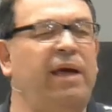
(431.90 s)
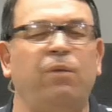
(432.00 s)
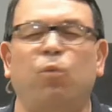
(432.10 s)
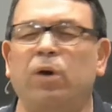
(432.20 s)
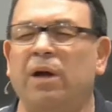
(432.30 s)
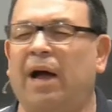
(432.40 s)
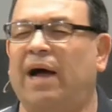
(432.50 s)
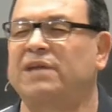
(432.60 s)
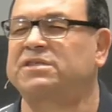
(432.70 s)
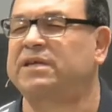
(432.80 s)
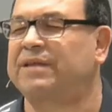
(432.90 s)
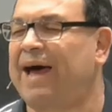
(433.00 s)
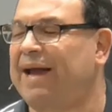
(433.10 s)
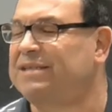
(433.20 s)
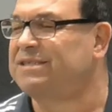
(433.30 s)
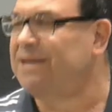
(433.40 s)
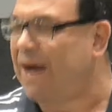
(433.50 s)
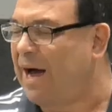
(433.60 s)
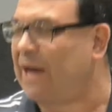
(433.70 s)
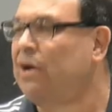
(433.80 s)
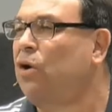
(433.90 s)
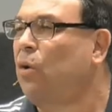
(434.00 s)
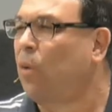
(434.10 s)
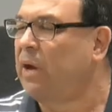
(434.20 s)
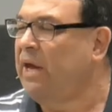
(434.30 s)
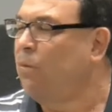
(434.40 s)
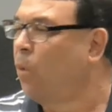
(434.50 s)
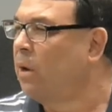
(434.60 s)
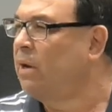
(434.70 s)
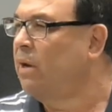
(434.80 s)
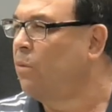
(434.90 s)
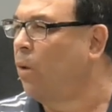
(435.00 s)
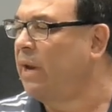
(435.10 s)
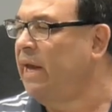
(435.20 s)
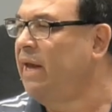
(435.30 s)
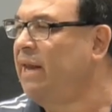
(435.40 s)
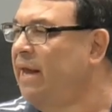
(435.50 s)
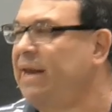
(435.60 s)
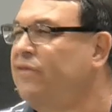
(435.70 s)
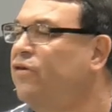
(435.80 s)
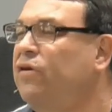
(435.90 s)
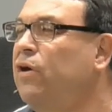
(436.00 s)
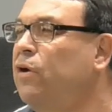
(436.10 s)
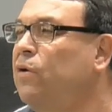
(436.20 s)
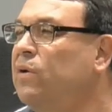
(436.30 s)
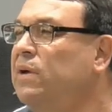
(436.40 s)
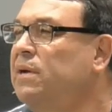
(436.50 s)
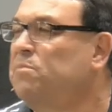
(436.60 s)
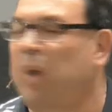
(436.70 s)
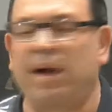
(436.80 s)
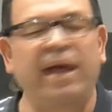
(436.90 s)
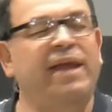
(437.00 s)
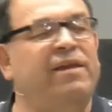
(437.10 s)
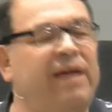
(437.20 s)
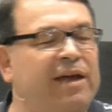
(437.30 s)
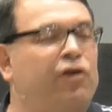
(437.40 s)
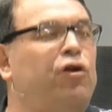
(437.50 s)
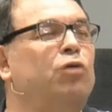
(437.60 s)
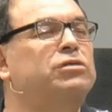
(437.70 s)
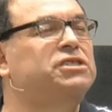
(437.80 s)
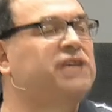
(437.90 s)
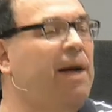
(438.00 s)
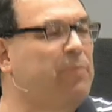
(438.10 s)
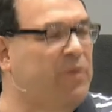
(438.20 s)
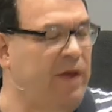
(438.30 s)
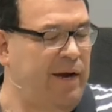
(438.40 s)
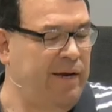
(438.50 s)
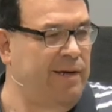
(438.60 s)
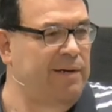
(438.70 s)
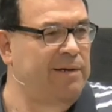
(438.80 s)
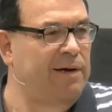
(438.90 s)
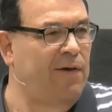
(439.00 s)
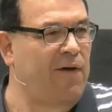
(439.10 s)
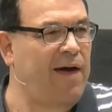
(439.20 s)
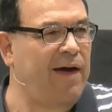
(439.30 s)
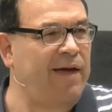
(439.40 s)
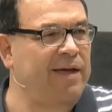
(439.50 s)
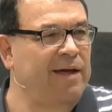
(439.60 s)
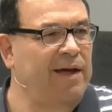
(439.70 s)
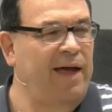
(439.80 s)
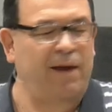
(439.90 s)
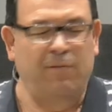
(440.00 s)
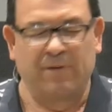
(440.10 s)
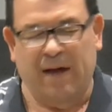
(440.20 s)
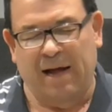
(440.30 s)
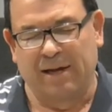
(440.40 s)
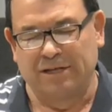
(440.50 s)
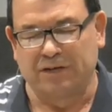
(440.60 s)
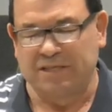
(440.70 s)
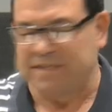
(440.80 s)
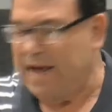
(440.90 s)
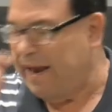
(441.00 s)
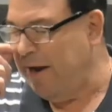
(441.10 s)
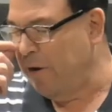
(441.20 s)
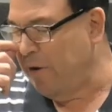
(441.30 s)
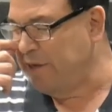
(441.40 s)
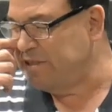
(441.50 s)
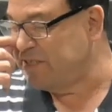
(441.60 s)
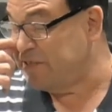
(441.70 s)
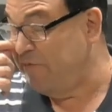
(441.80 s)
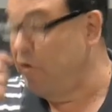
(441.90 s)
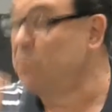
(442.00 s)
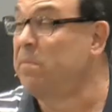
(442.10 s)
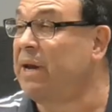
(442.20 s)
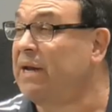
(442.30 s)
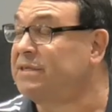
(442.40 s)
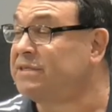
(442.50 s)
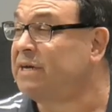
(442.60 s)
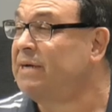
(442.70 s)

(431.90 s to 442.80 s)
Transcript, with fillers: realized that that is not what he needed to do. But he did do something, okay? And I'll address that here in just a few minutes.